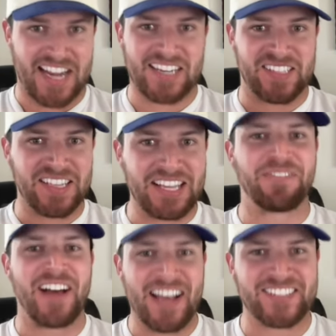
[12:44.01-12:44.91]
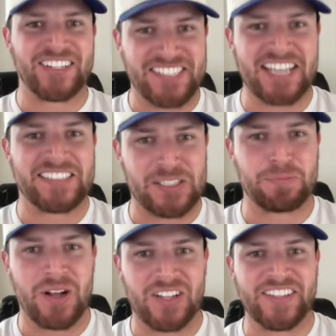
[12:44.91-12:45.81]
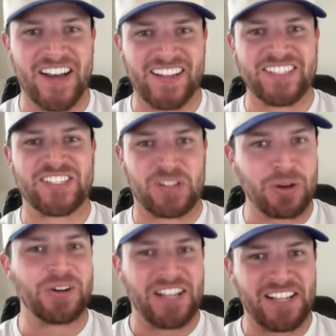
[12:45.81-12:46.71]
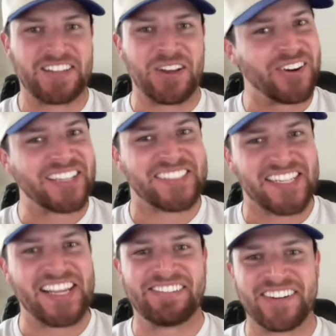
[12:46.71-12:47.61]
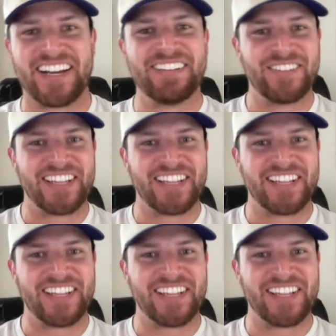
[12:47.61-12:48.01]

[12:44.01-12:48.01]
kind of solidifies our Texas ball knowledge to a, uh, to an extent, right?